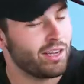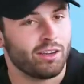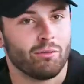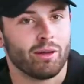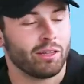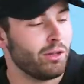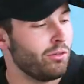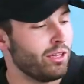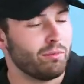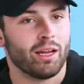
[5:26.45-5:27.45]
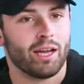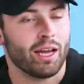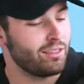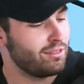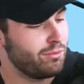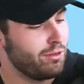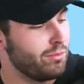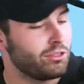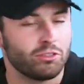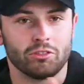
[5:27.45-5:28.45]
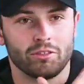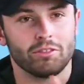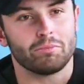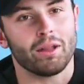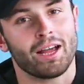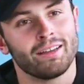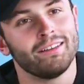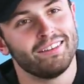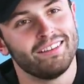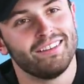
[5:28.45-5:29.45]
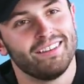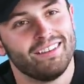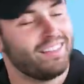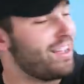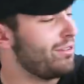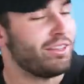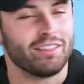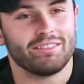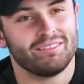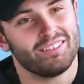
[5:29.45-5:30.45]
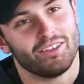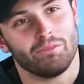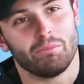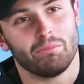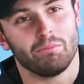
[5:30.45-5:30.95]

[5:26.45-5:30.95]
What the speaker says: like all my clothing and my hats, pretty much it's black. Everything's, you know,